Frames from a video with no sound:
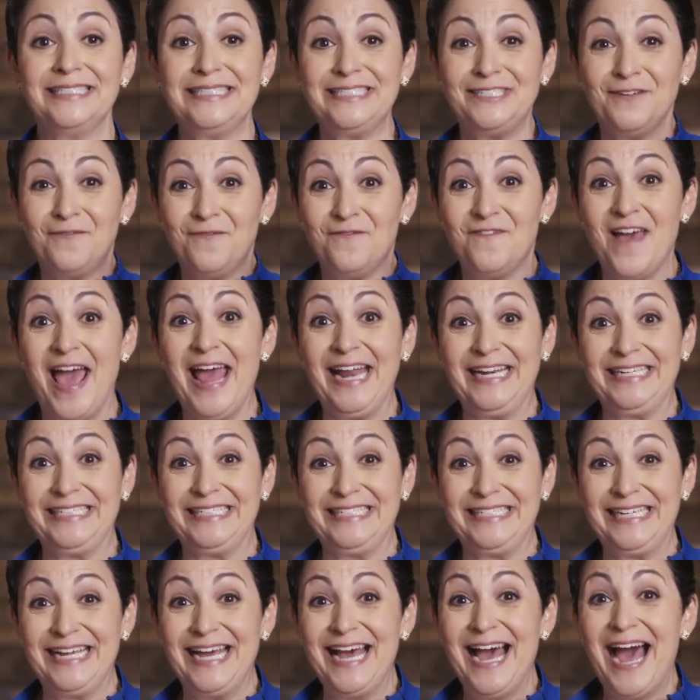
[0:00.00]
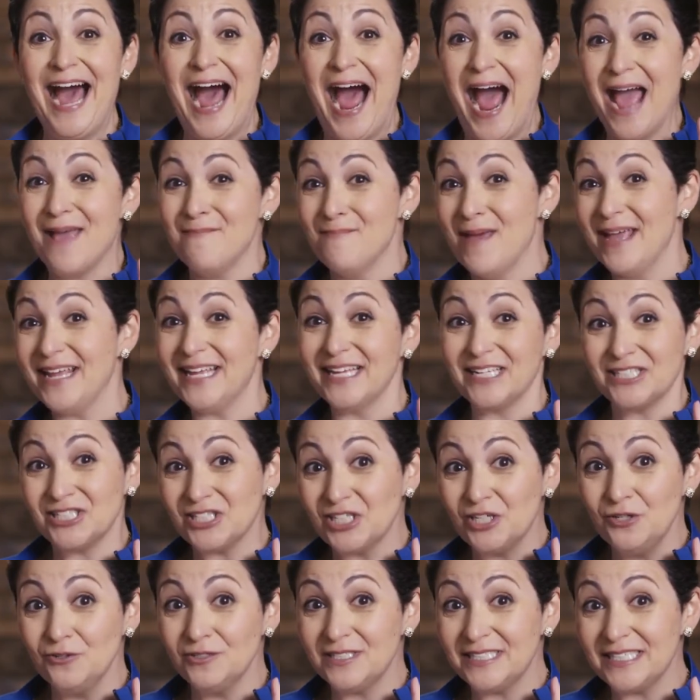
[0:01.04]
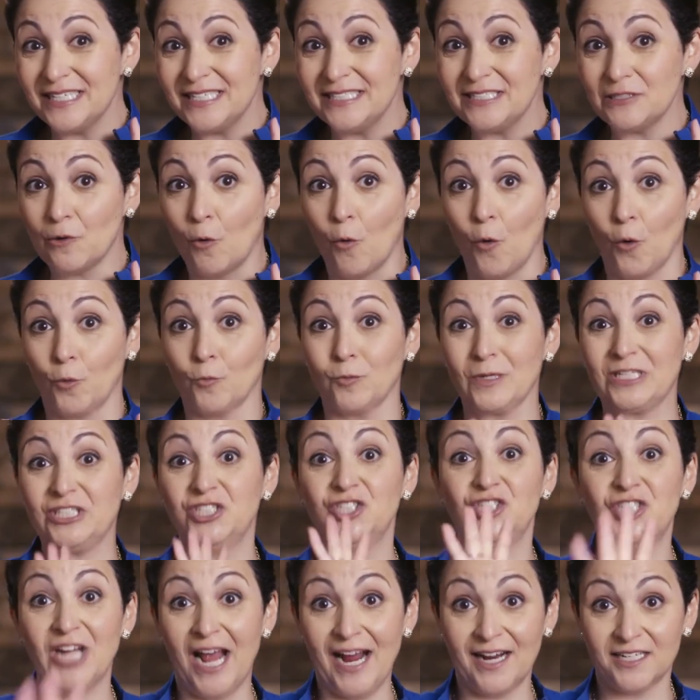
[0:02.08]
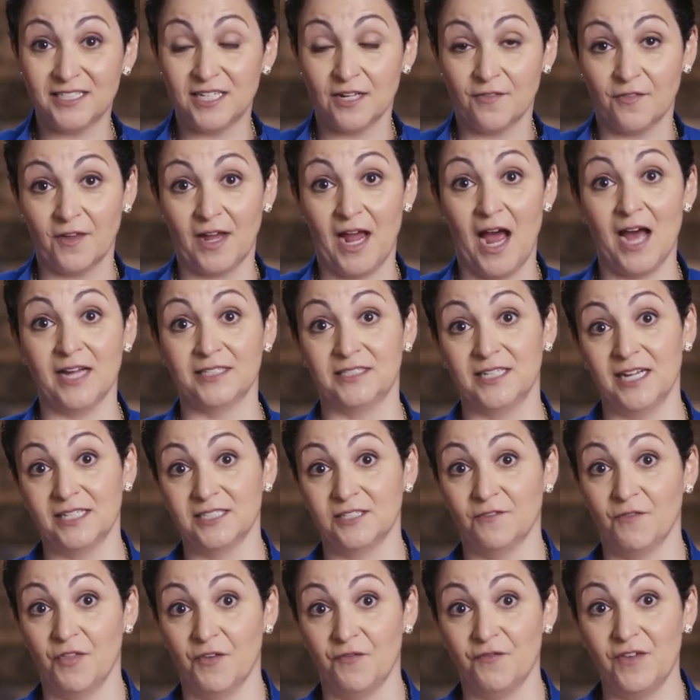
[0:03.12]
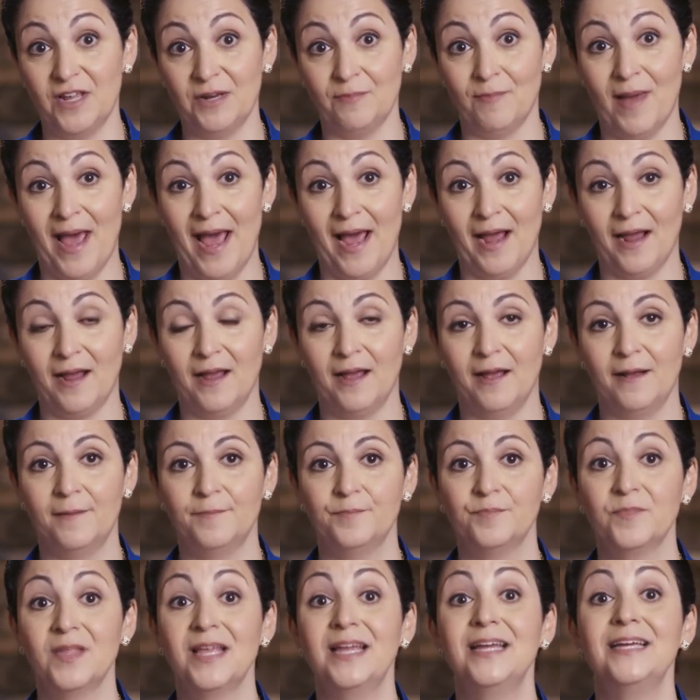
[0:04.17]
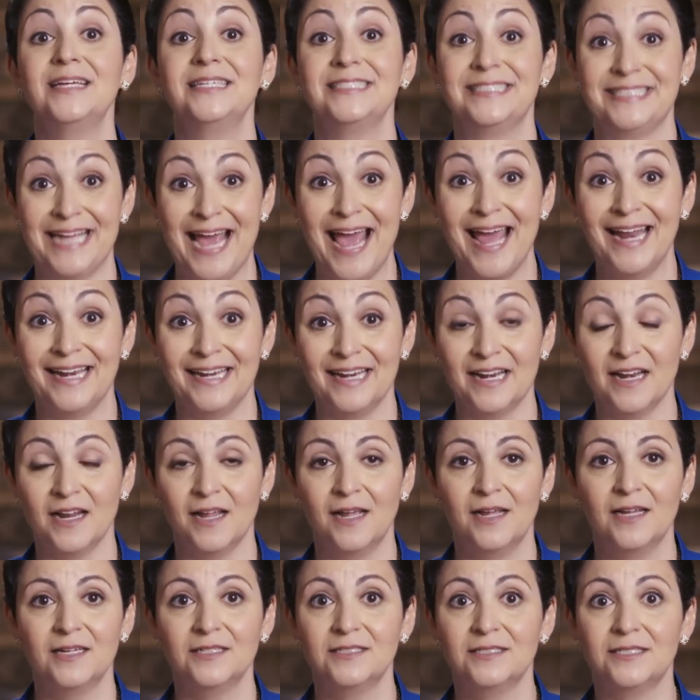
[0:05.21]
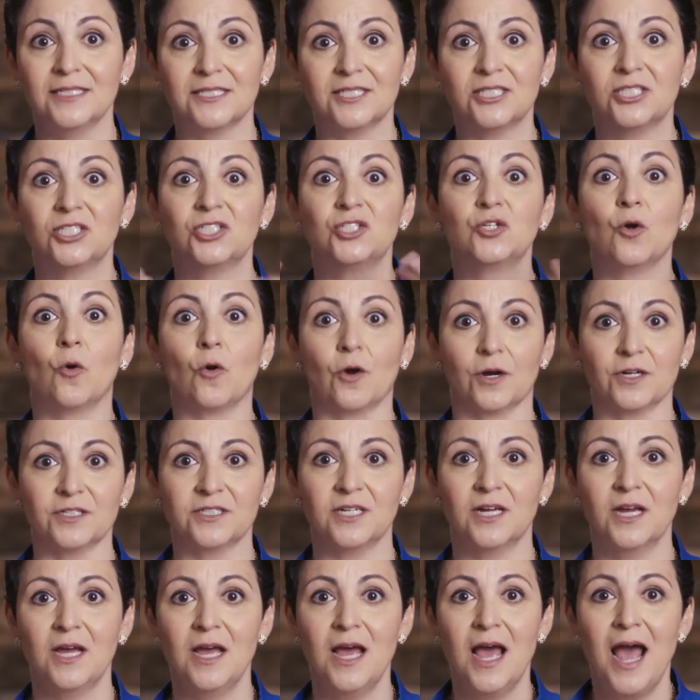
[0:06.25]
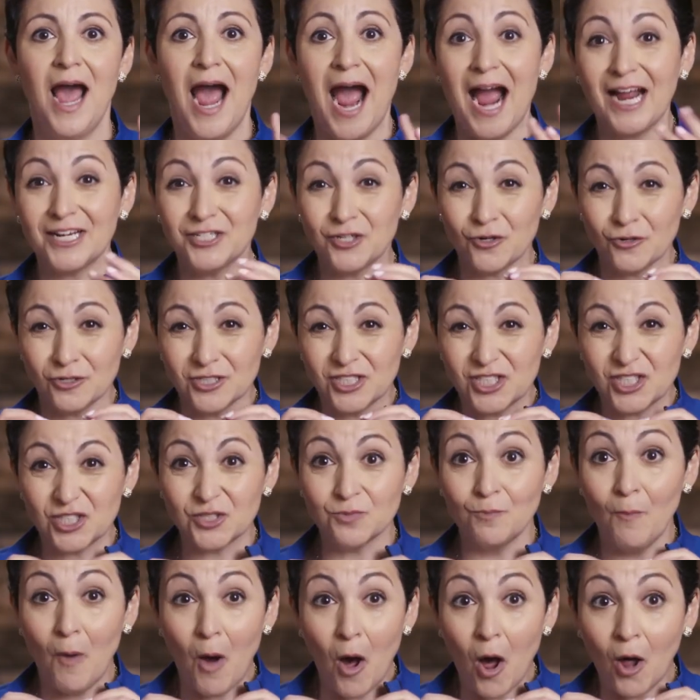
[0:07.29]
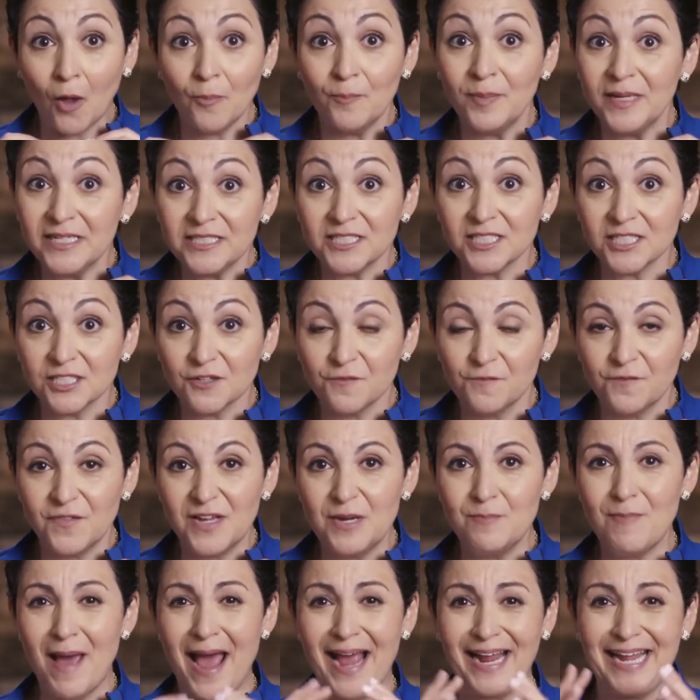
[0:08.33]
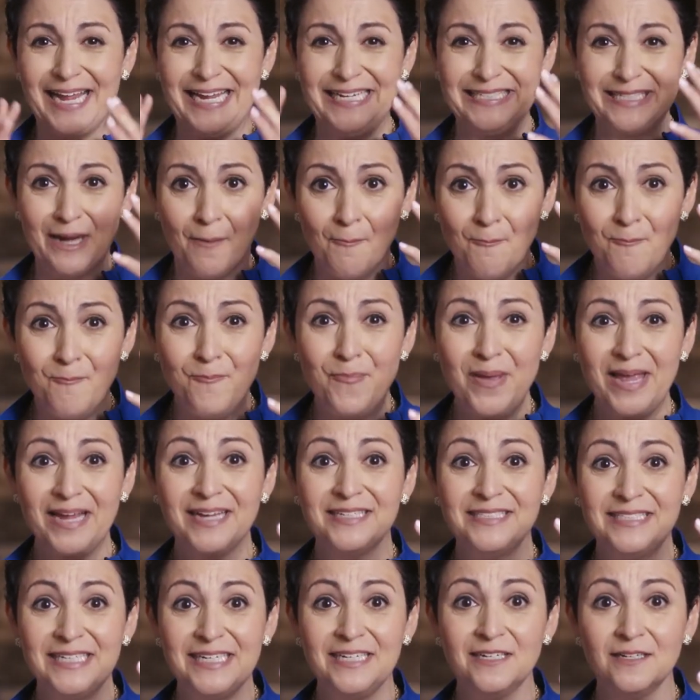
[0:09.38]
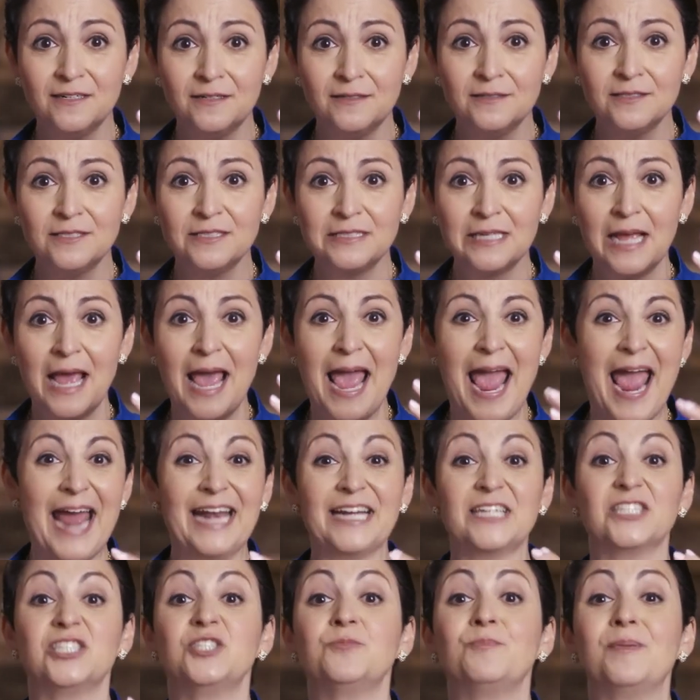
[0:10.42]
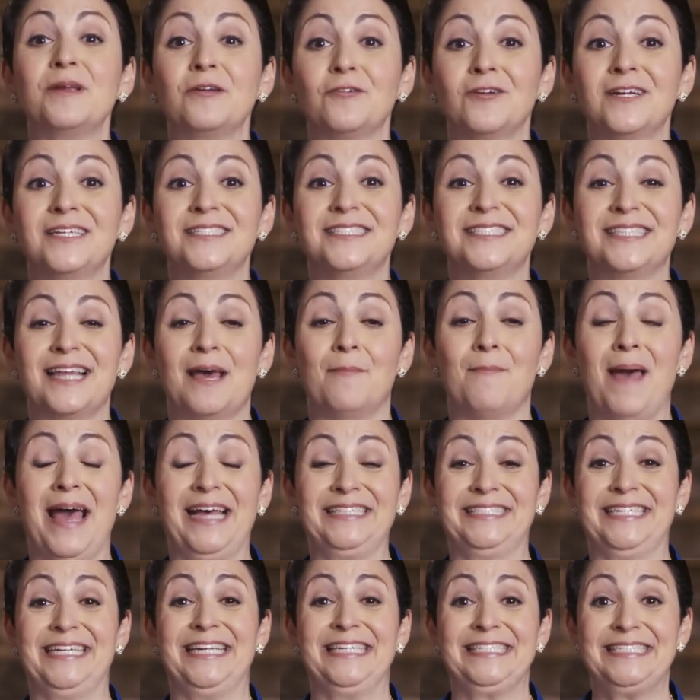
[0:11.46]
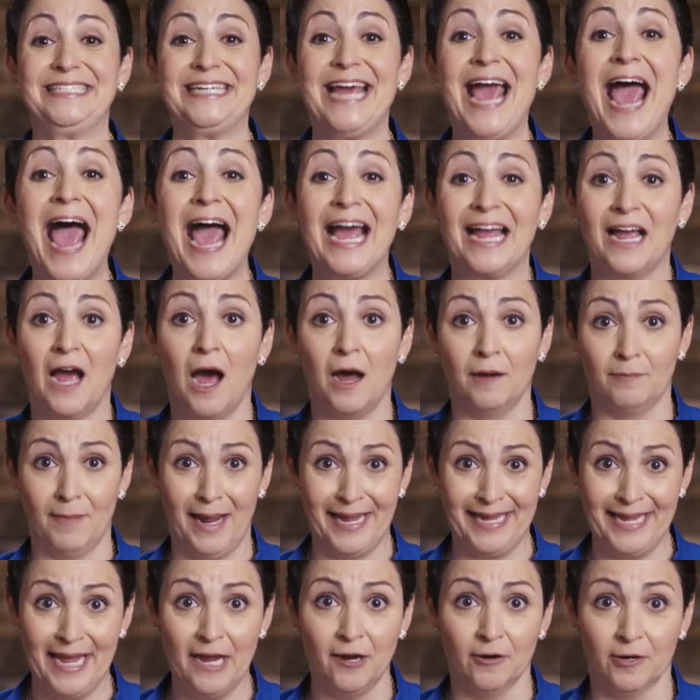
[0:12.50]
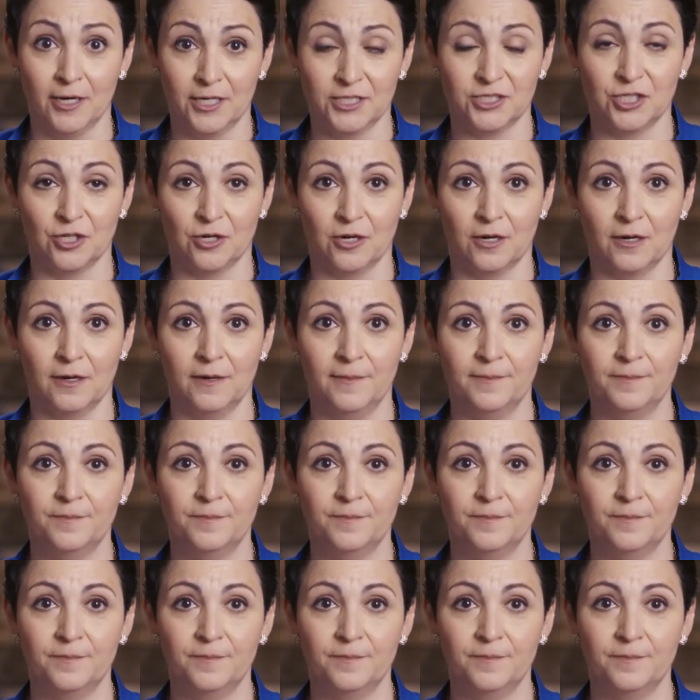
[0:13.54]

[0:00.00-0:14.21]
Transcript: Defend. I make excuses or reject the content of the feedback. 10. Distort. I turn small pieces of feedback into big deals and experience them as an attack on my character.